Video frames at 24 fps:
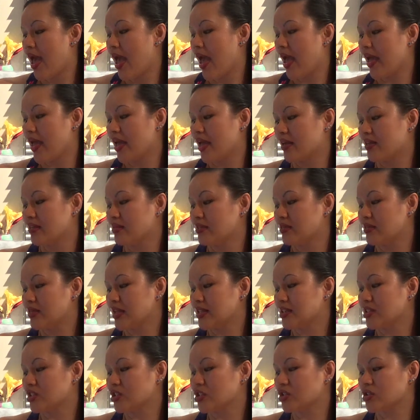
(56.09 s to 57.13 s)
And
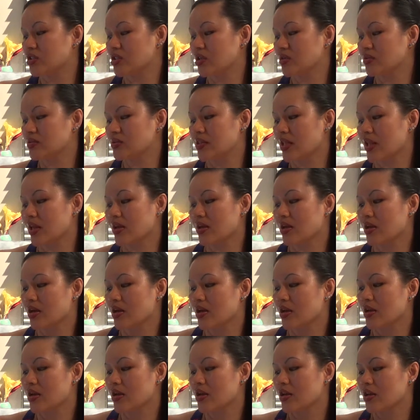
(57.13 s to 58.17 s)
that just shows like
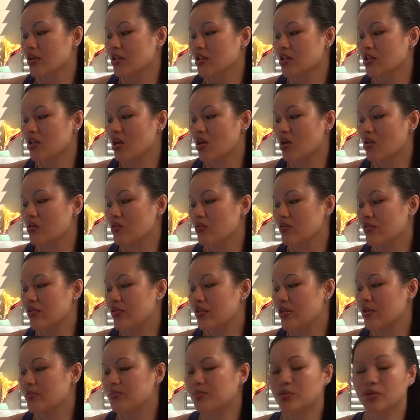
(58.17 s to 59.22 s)
you know,
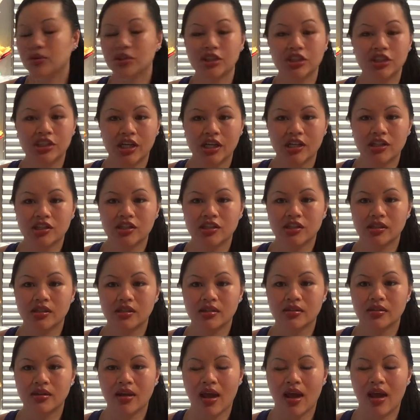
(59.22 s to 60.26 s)
the
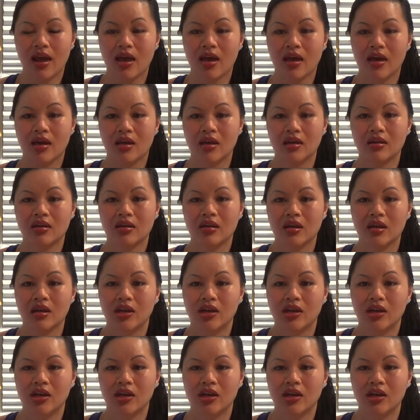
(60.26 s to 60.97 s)
appreciation and,